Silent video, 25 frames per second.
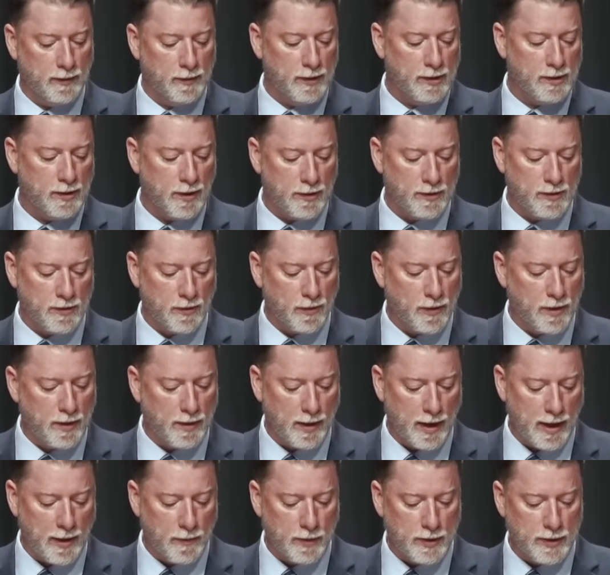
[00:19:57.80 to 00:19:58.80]
This also,
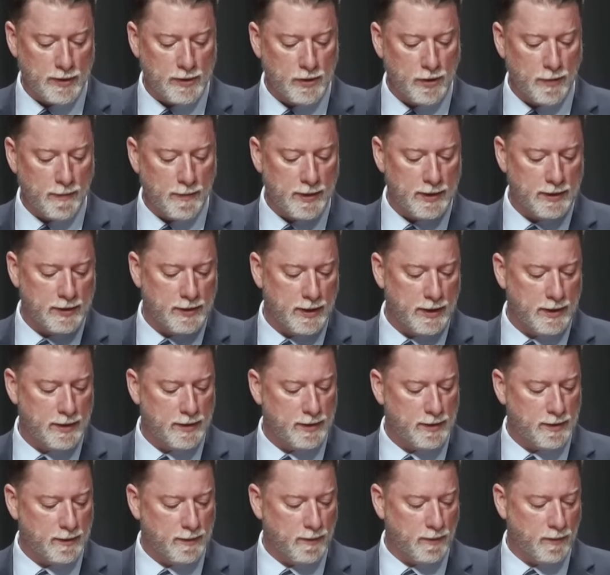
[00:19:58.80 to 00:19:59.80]
I would assume, is,
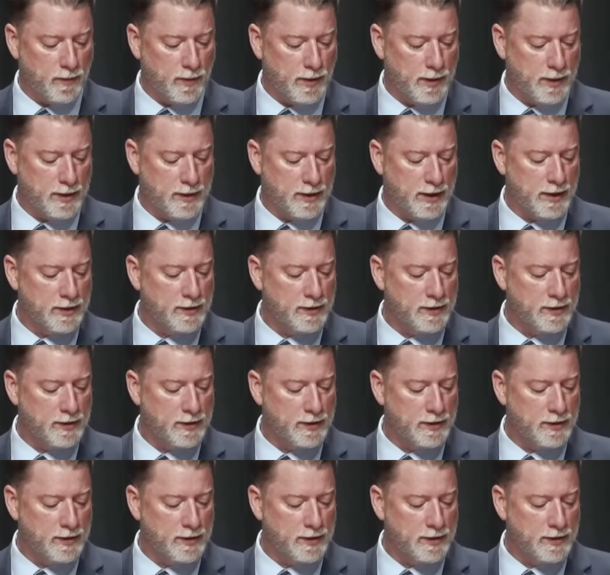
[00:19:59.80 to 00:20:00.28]
is, is